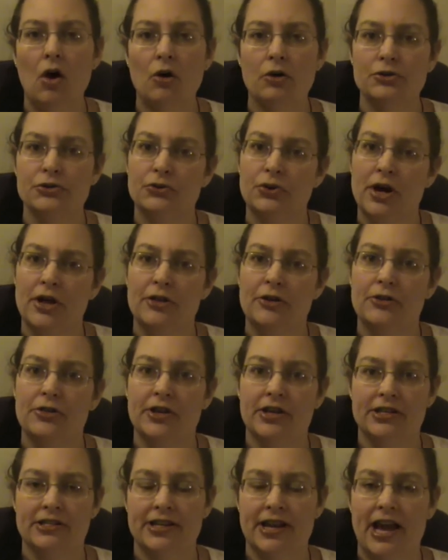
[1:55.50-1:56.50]
Also, other
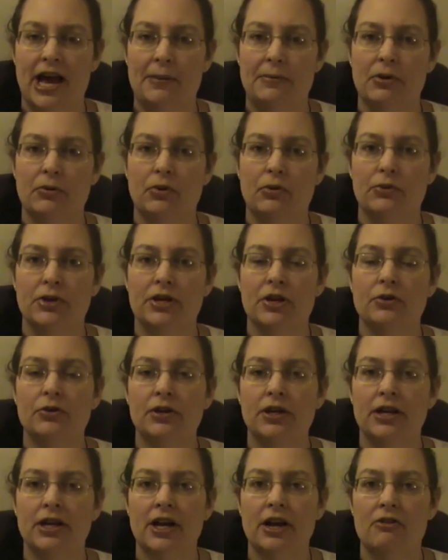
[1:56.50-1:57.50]
things that happen when we
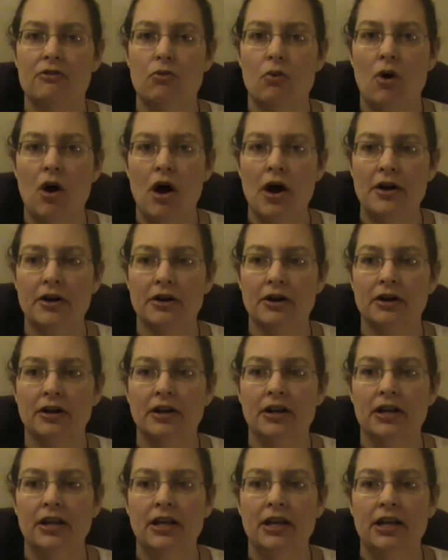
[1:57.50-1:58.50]
don't get enough
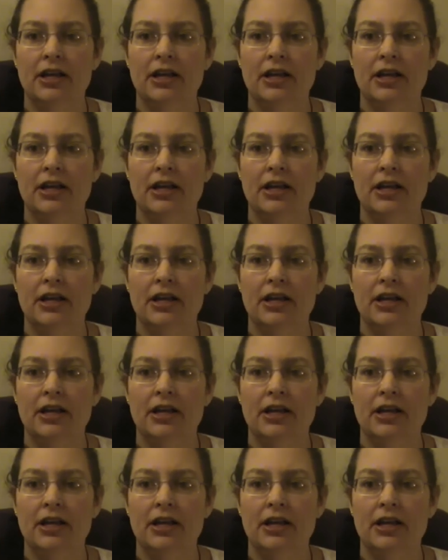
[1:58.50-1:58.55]
water